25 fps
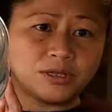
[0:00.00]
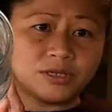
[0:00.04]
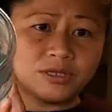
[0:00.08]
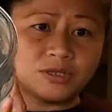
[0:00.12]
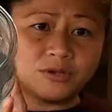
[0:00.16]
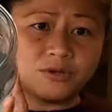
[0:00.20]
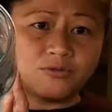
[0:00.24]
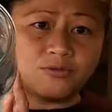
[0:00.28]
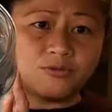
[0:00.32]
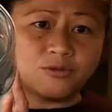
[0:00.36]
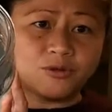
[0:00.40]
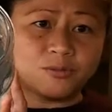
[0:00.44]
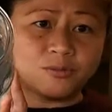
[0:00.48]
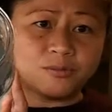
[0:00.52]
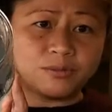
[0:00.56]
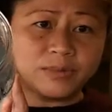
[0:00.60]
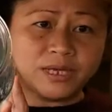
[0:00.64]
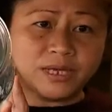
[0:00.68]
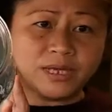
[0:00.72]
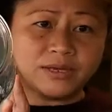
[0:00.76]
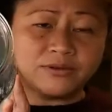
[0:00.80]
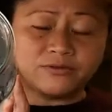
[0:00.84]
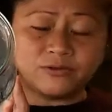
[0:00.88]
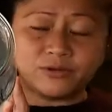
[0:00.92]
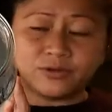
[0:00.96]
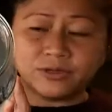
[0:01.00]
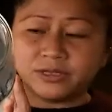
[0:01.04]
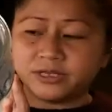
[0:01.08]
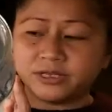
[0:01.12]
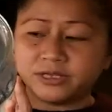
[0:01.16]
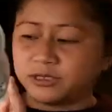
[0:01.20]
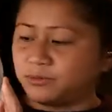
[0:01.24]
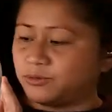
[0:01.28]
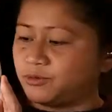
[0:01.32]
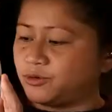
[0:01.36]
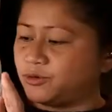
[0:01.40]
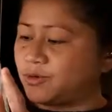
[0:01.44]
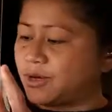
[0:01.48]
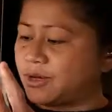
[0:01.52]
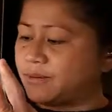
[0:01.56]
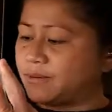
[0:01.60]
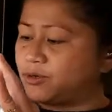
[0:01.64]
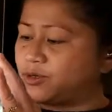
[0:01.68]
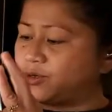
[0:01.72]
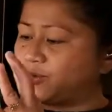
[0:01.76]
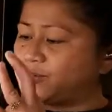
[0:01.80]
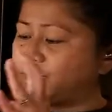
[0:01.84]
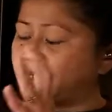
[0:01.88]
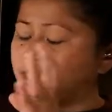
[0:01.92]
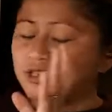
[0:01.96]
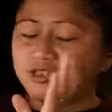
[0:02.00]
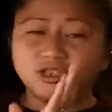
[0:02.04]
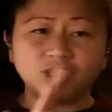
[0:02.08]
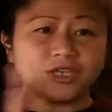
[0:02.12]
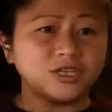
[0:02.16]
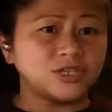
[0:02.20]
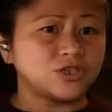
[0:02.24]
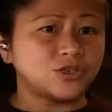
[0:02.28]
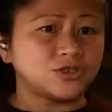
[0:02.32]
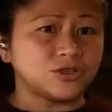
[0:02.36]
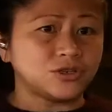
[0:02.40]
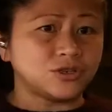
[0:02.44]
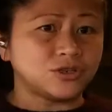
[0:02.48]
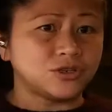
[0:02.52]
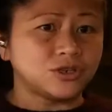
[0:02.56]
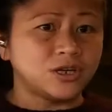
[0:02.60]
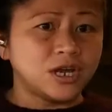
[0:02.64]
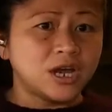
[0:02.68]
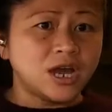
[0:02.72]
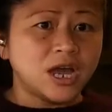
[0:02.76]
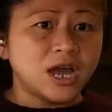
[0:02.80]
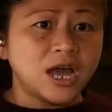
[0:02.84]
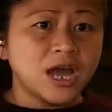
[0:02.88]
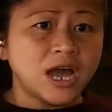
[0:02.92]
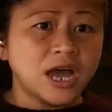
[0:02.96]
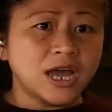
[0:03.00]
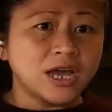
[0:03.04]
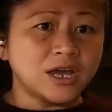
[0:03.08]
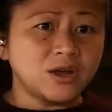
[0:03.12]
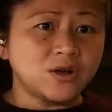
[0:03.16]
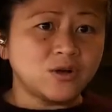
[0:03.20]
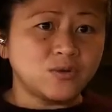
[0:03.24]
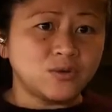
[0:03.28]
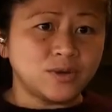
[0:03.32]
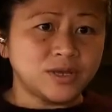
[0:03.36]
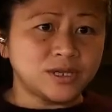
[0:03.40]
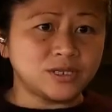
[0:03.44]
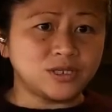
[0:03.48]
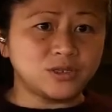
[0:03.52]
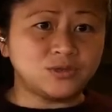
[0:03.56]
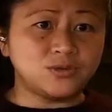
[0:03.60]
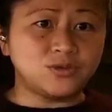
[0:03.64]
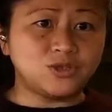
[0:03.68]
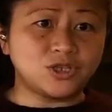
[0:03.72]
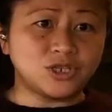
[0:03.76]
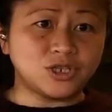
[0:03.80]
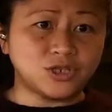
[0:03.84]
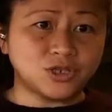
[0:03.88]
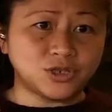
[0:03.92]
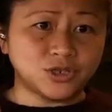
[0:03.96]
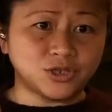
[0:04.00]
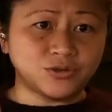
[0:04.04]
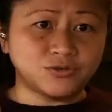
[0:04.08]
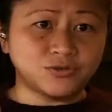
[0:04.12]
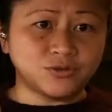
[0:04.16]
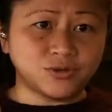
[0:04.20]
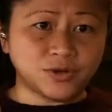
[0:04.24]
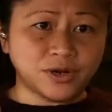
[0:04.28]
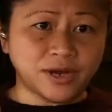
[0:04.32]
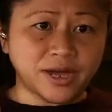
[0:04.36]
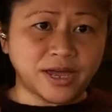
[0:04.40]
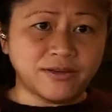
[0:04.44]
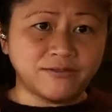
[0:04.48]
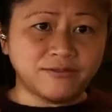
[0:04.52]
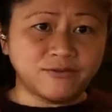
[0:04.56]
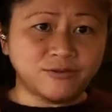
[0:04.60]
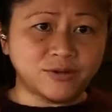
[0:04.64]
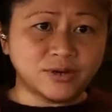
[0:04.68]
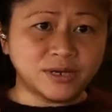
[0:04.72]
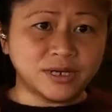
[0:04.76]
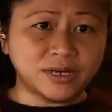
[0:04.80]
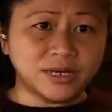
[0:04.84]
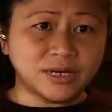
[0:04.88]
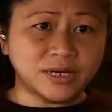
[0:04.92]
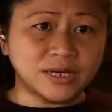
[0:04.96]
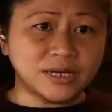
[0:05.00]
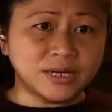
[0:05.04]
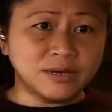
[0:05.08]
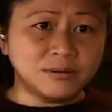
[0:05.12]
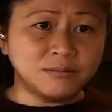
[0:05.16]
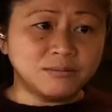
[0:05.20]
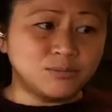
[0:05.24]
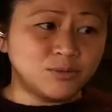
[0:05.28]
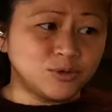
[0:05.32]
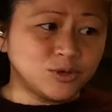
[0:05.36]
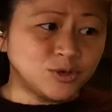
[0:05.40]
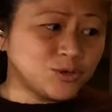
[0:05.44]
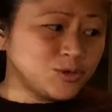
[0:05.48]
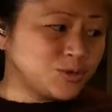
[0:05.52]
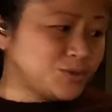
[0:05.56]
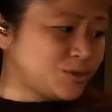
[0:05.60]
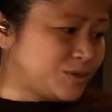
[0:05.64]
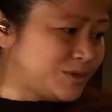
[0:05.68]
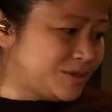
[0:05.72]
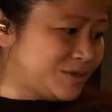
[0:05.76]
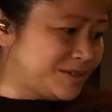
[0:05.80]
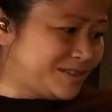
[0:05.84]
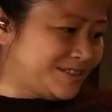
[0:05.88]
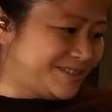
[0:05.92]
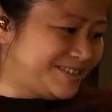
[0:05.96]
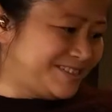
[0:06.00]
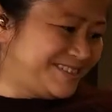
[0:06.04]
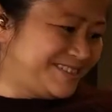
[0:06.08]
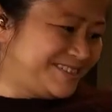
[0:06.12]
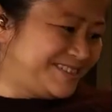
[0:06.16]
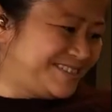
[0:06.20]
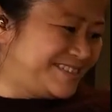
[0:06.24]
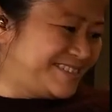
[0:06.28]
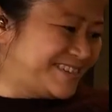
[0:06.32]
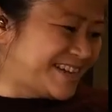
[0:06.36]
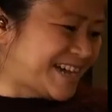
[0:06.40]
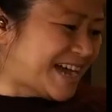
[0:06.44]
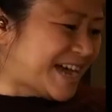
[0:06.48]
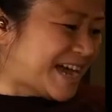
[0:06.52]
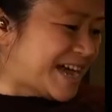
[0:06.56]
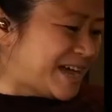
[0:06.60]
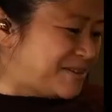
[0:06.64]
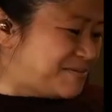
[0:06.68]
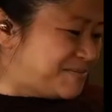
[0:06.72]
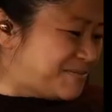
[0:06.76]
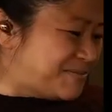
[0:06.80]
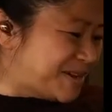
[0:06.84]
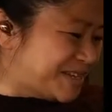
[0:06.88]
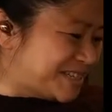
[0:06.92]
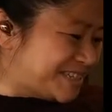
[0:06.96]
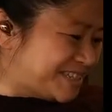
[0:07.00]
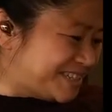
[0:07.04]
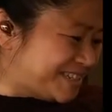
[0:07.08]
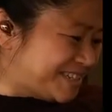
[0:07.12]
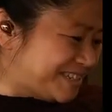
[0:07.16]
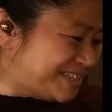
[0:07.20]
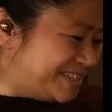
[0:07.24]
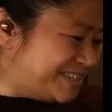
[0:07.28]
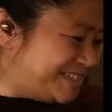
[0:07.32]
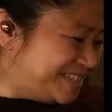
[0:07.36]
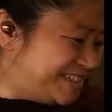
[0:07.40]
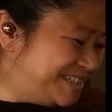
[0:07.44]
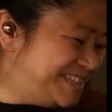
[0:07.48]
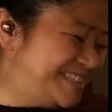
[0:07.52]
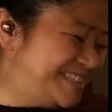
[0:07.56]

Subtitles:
So for me, for this brew, I'm doing ginger. I always do ginger for every brew. Hi, Buster.